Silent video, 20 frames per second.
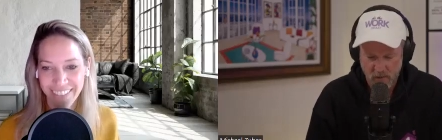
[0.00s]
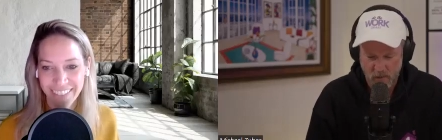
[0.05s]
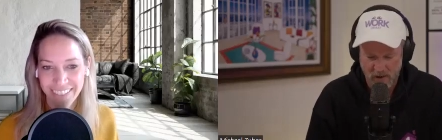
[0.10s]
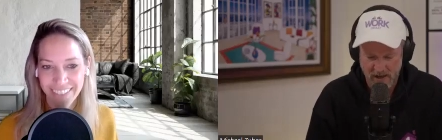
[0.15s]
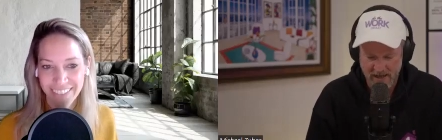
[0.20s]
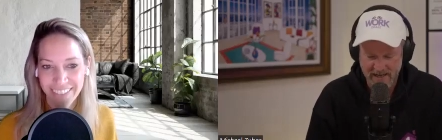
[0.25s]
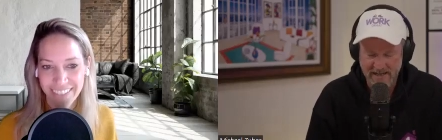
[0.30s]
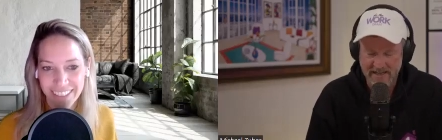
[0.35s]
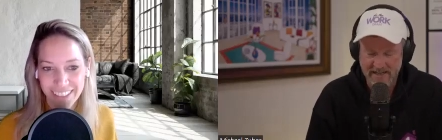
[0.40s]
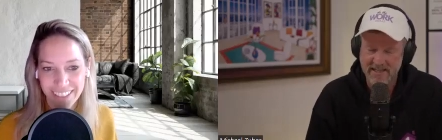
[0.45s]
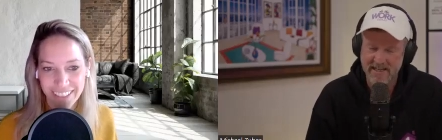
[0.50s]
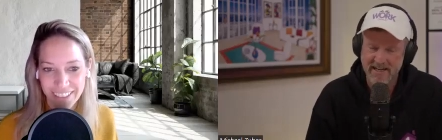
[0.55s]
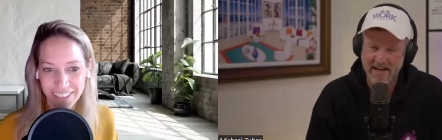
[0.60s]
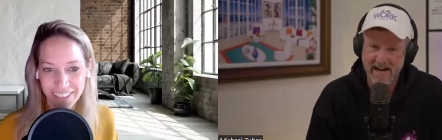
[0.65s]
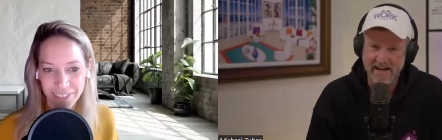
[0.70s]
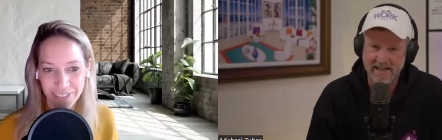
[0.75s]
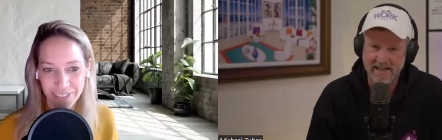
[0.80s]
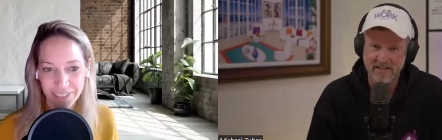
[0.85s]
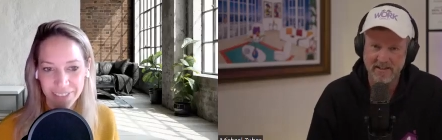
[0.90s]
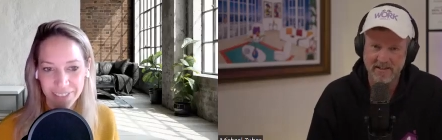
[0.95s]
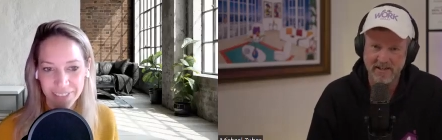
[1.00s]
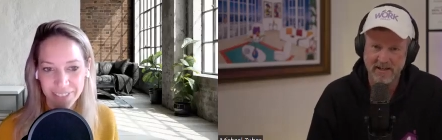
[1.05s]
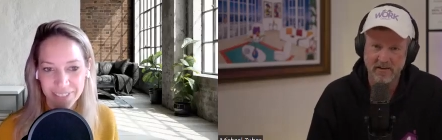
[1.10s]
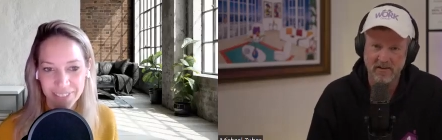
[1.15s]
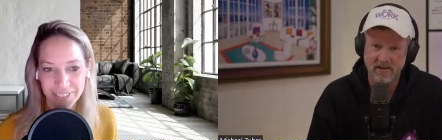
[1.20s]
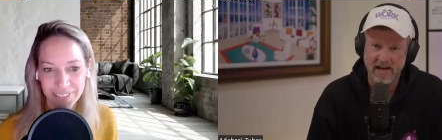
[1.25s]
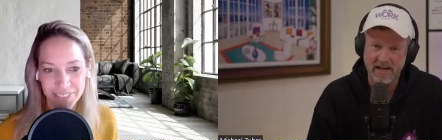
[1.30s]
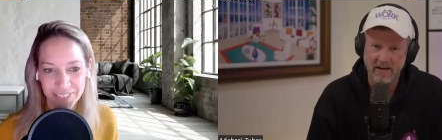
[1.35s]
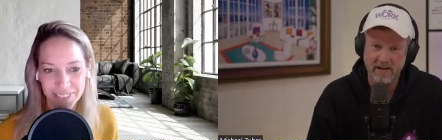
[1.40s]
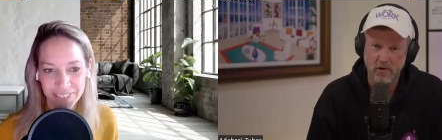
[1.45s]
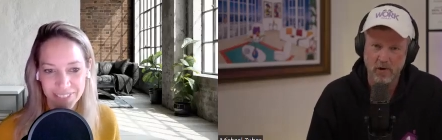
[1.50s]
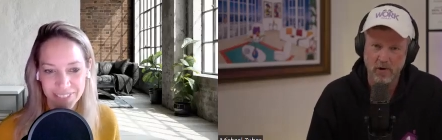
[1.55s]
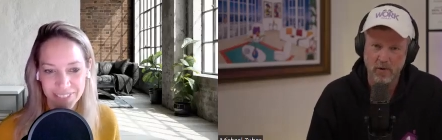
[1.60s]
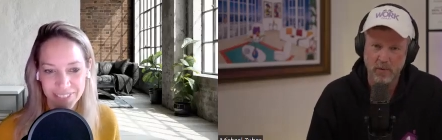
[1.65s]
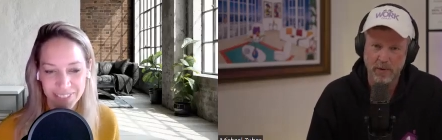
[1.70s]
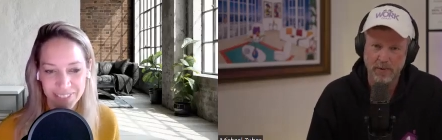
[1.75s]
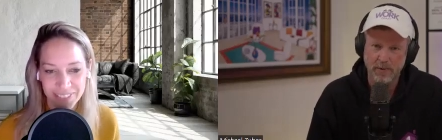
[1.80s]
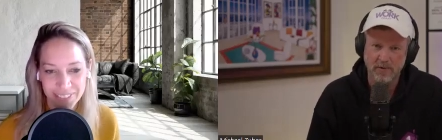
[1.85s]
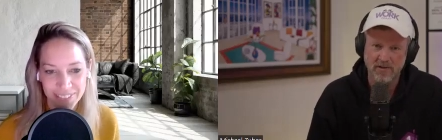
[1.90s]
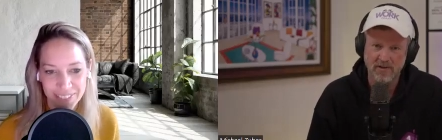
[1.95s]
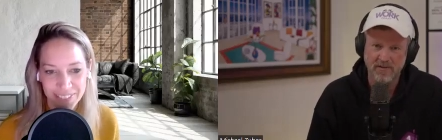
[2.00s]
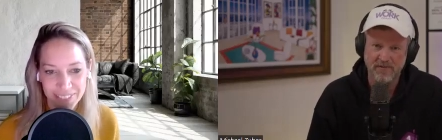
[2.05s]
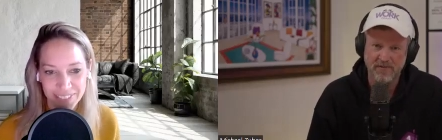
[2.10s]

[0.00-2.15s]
Speaker 1: What is an accidental landlord? We